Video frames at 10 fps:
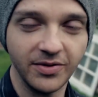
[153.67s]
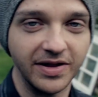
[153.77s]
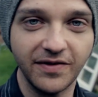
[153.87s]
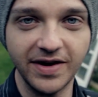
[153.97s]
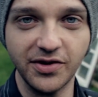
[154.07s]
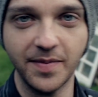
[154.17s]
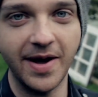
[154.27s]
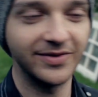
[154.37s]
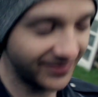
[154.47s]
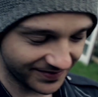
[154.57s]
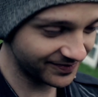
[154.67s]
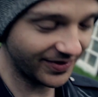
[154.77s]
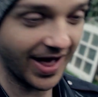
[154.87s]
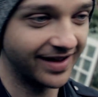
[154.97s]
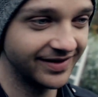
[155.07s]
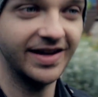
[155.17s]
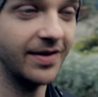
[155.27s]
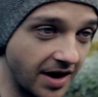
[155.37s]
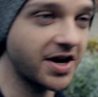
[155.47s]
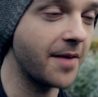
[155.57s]
not what this video is about. Keep
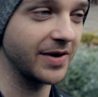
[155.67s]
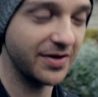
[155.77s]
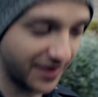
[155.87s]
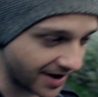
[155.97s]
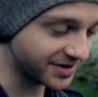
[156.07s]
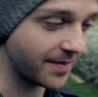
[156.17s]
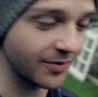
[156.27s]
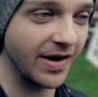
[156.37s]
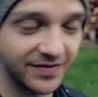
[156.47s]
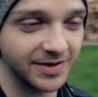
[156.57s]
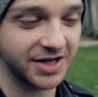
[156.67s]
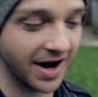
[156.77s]
on topic, stay on topic, we haven't much